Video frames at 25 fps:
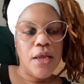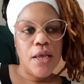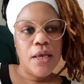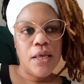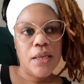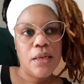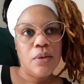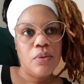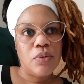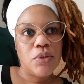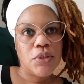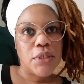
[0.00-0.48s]

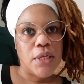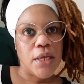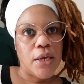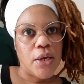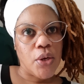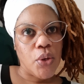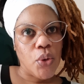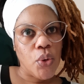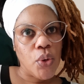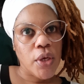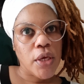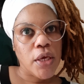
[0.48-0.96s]
And I was
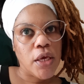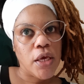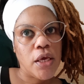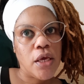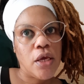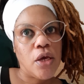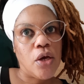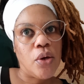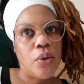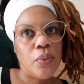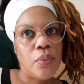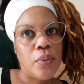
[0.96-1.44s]
like,
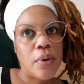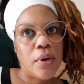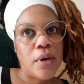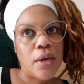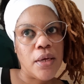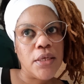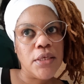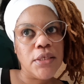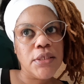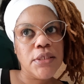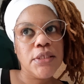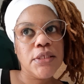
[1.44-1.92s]
okay, all
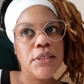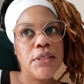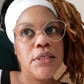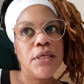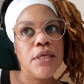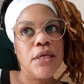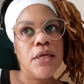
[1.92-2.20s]
right.